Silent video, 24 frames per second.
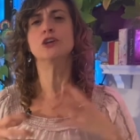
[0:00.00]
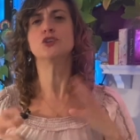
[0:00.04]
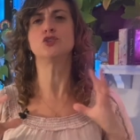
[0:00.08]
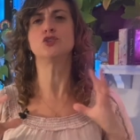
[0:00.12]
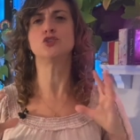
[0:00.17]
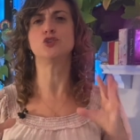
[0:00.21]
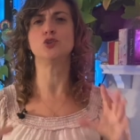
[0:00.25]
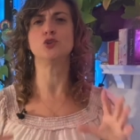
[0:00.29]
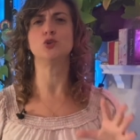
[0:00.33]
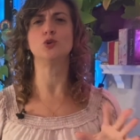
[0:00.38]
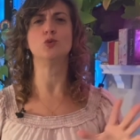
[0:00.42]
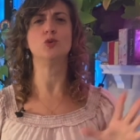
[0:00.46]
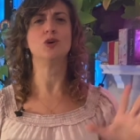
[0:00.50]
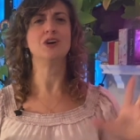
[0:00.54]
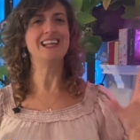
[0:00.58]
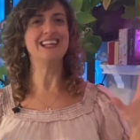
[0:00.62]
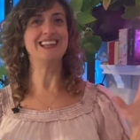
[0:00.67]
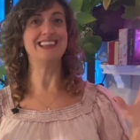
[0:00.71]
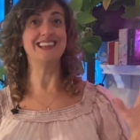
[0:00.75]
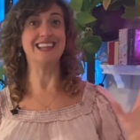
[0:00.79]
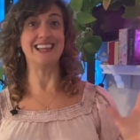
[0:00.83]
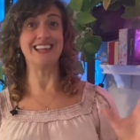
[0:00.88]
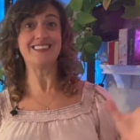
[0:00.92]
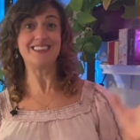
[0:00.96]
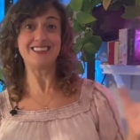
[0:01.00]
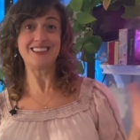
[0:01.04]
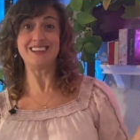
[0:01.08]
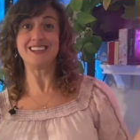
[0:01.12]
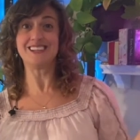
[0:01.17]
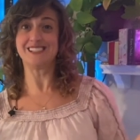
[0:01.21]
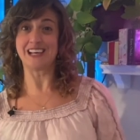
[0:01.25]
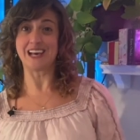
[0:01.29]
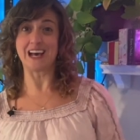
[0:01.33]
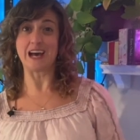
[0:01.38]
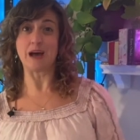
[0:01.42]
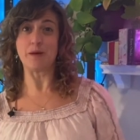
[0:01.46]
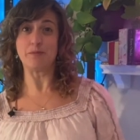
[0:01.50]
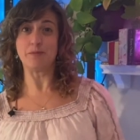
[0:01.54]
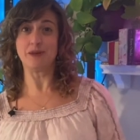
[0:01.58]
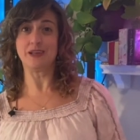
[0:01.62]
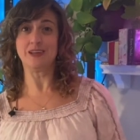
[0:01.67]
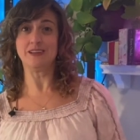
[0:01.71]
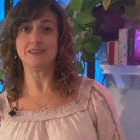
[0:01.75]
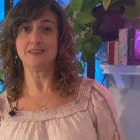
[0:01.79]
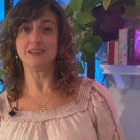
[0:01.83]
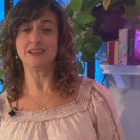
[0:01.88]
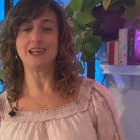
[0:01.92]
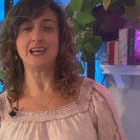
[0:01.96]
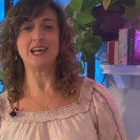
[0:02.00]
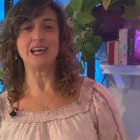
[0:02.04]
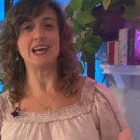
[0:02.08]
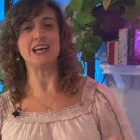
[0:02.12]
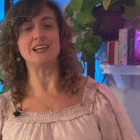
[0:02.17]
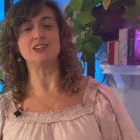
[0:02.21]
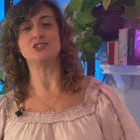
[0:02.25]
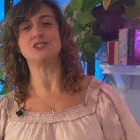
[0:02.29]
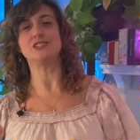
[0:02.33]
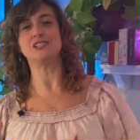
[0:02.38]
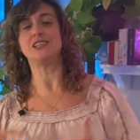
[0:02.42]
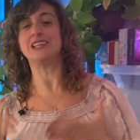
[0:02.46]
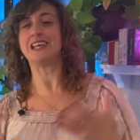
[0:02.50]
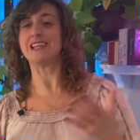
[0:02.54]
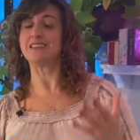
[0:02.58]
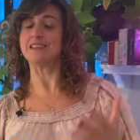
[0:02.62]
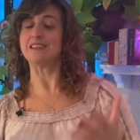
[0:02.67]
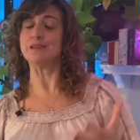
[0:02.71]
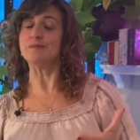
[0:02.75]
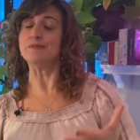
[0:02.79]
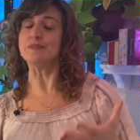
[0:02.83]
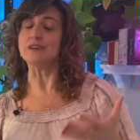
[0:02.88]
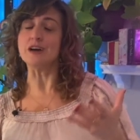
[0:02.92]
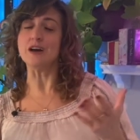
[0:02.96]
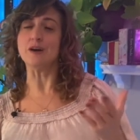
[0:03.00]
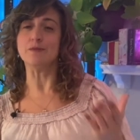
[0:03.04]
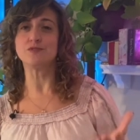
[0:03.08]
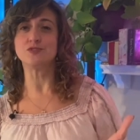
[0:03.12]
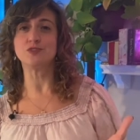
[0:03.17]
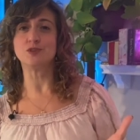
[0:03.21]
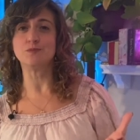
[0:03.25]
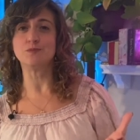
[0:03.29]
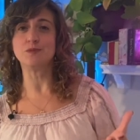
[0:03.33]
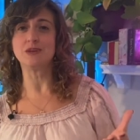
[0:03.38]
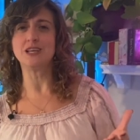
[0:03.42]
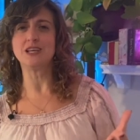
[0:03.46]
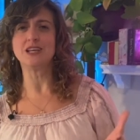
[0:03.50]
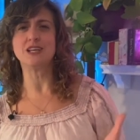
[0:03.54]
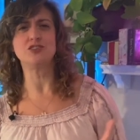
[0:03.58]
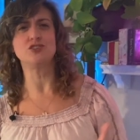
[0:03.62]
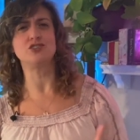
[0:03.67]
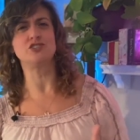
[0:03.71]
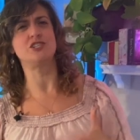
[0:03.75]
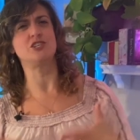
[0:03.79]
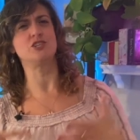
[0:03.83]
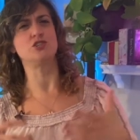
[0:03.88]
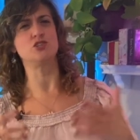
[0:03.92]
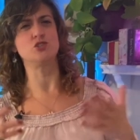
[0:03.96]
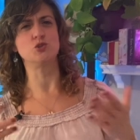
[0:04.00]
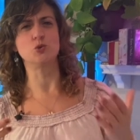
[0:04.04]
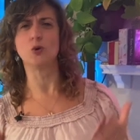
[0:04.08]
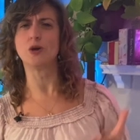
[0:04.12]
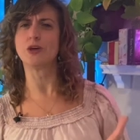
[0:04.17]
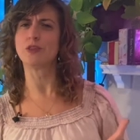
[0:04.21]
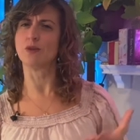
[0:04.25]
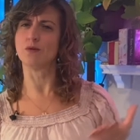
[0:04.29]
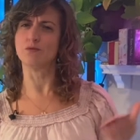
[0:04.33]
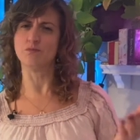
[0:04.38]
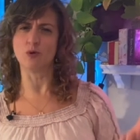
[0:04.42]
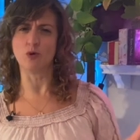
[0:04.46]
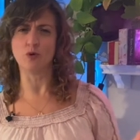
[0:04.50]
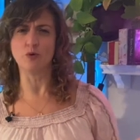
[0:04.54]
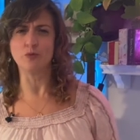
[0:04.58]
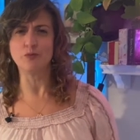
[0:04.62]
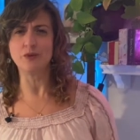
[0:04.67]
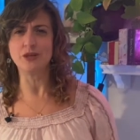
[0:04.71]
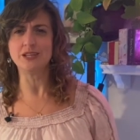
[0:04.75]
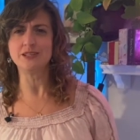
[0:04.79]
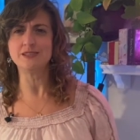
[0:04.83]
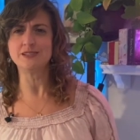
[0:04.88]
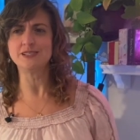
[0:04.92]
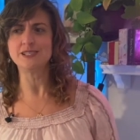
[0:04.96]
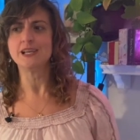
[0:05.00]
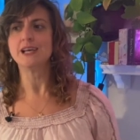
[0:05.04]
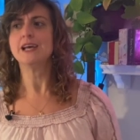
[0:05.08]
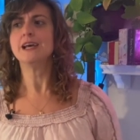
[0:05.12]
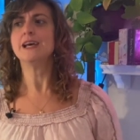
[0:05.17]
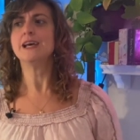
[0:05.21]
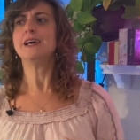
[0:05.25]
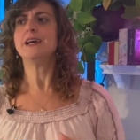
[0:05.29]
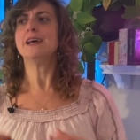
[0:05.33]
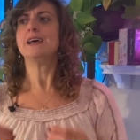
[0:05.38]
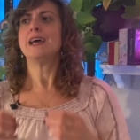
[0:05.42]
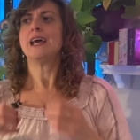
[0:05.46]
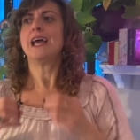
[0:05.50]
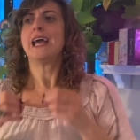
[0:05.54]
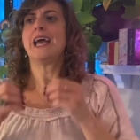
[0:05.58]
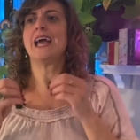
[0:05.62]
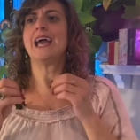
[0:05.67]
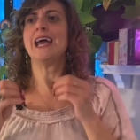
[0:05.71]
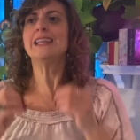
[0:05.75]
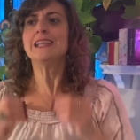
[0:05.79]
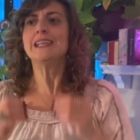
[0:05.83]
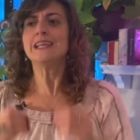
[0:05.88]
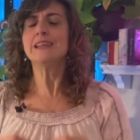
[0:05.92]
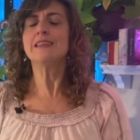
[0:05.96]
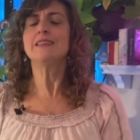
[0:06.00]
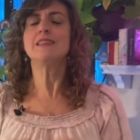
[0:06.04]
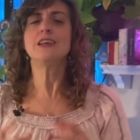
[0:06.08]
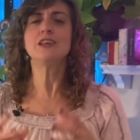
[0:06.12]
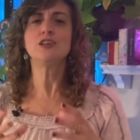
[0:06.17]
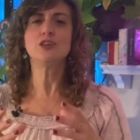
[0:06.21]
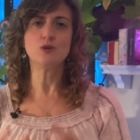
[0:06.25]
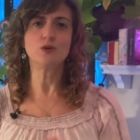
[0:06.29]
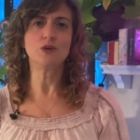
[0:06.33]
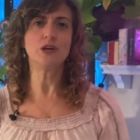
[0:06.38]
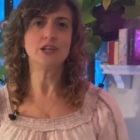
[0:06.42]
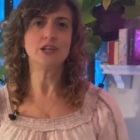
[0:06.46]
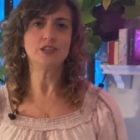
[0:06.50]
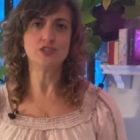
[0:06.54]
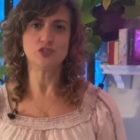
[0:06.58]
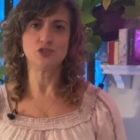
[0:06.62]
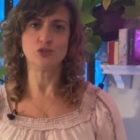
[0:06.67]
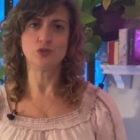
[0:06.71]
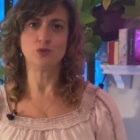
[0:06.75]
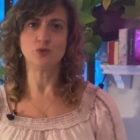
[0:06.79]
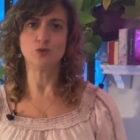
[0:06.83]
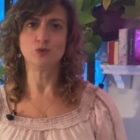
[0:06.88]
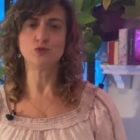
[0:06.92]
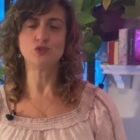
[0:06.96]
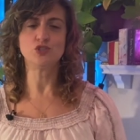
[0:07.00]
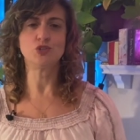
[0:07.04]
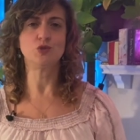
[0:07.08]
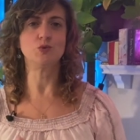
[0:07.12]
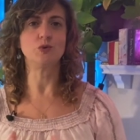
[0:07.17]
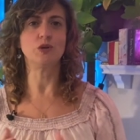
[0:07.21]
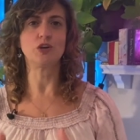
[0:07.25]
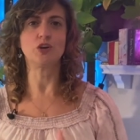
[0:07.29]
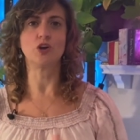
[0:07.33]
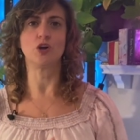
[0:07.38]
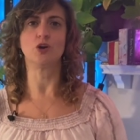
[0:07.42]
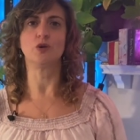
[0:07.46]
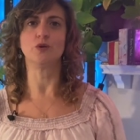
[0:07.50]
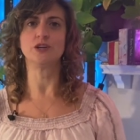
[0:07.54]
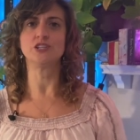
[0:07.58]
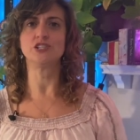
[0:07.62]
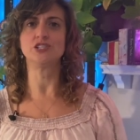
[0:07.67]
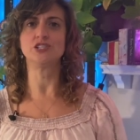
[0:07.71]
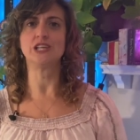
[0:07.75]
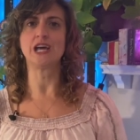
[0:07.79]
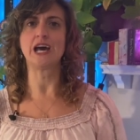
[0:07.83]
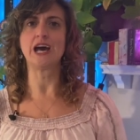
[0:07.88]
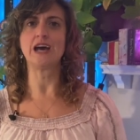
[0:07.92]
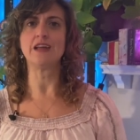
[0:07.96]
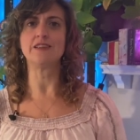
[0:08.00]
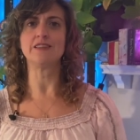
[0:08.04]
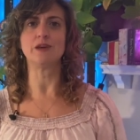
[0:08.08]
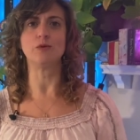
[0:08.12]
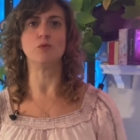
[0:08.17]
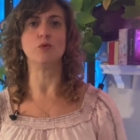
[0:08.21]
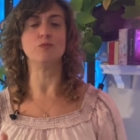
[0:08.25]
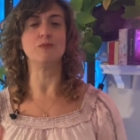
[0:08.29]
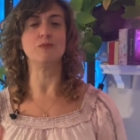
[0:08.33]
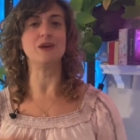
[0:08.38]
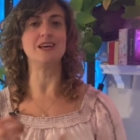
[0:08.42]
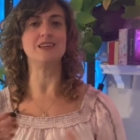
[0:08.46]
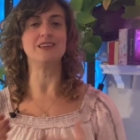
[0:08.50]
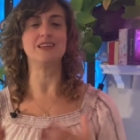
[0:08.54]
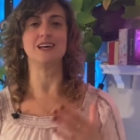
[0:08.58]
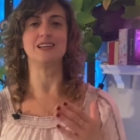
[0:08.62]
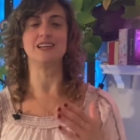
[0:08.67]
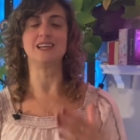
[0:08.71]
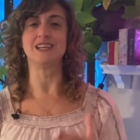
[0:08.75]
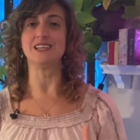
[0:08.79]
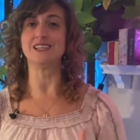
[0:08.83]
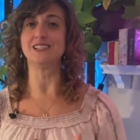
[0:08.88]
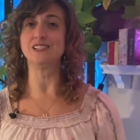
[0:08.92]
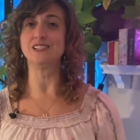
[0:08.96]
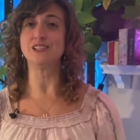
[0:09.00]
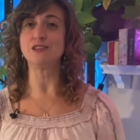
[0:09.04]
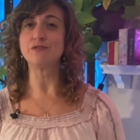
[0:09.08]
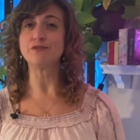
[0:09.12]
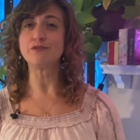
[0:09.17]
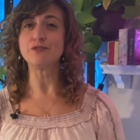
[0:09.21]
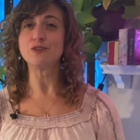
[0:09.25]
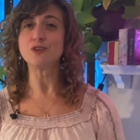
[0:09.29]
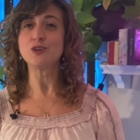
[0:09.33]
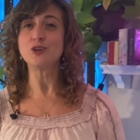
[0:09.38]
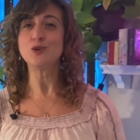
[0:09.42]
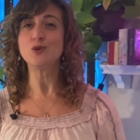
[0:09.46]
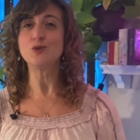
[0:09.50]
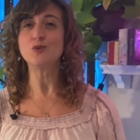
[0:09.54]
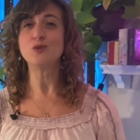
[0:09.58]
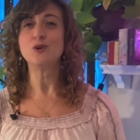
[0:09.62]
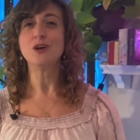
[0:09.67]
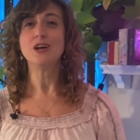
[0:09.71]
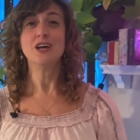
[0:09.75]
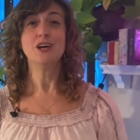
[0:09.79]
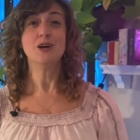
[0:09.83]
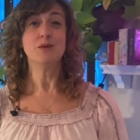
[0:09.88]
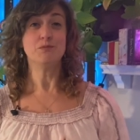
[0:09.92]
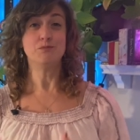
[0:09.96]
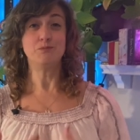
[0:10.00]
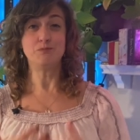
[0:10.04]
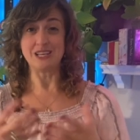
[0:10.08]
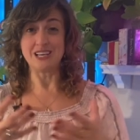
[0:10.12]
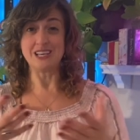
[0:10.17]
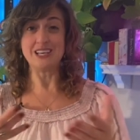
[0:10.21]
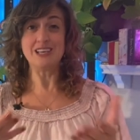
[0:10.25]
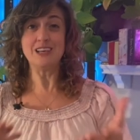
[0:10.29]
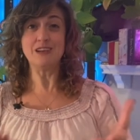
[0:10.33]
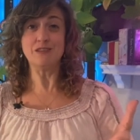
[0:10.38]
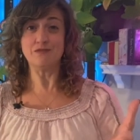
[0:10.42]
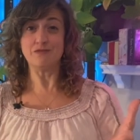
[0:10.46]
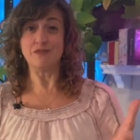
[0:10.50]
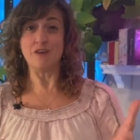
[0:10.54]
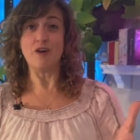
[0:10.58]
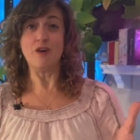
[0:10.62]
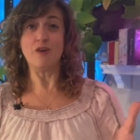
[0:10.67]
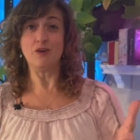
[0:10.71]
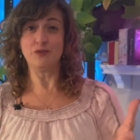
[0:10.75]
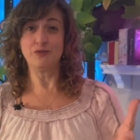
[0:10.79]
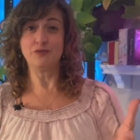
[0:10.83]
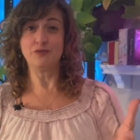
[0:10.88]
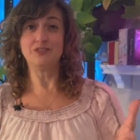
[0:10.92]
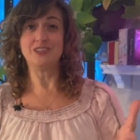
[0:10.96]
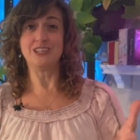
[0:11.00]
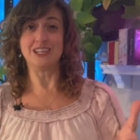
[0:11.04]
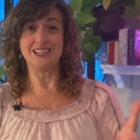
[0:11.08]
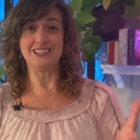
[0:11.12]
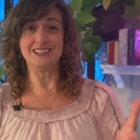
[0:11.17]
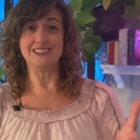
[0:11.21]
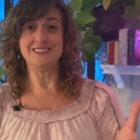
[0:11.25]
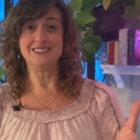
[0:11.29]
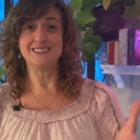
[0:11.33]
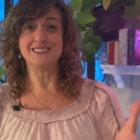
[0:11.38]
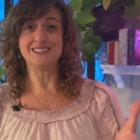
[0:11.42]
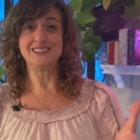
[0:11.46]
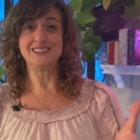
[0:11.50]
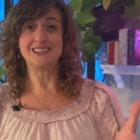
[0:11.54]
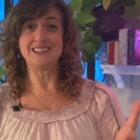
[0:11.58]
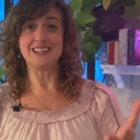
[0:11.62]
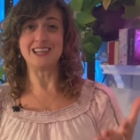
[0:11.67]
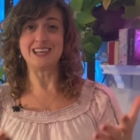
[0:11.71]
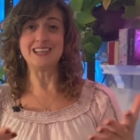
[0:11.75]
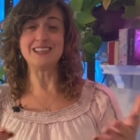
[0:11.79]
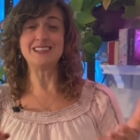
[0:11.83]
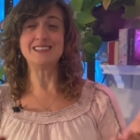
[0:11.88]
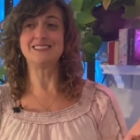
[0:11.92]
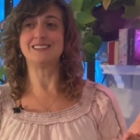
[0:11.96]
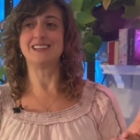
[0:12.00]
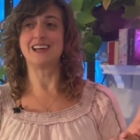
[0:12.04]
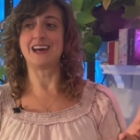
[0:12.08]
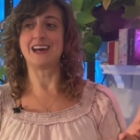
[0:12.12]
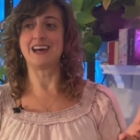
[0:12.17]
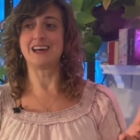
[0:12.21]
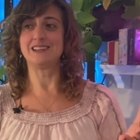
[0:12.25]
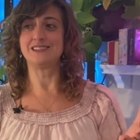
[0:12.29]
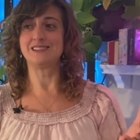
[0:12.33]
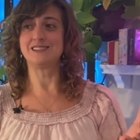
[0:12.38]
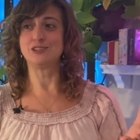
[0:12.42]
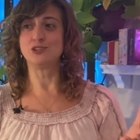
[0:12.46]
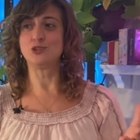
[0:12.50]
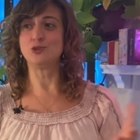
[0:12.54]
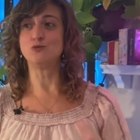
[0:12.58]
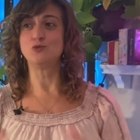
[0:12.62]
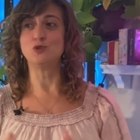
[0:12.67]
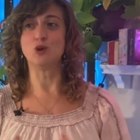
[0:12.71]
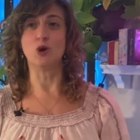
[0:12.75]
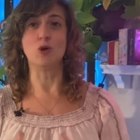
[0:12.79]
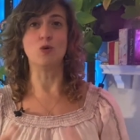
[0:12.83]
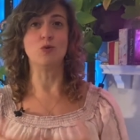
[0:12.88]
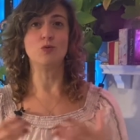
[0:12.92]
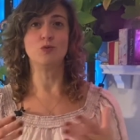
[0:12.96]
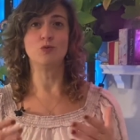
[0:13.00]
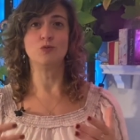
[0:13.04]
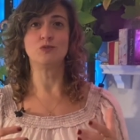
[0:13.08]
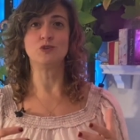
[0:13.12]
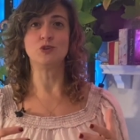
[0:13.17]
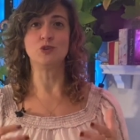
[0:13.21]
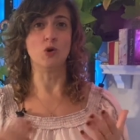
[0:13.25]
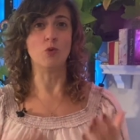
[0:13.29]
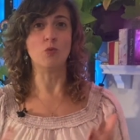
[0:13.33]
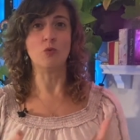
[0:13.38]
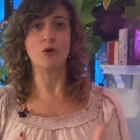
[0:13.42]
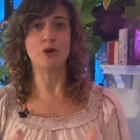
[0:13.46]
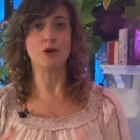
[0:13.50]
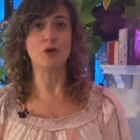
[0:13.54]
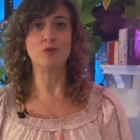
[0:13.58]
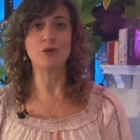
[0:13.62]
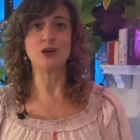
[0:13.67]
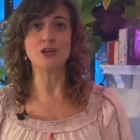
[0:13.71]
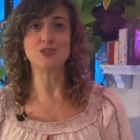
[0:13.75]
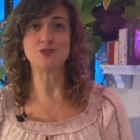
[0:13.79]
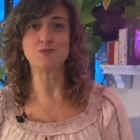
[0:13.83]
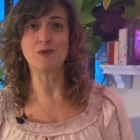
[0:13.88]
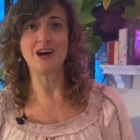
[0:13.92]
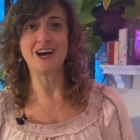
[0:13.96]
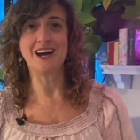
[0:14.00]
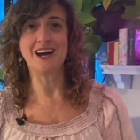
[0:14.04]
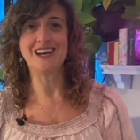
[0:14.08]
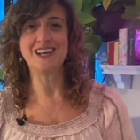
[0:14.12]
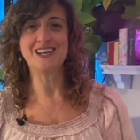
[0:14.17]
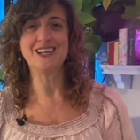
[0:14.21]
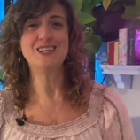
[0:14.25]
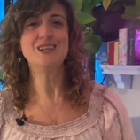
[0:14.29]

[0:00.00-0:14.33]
to let things happen and just let them come to me and just enjoy the moment. Anything you can do to encourage that, that will make that easy for you. Being involved in things that you don't you don't want to rush by,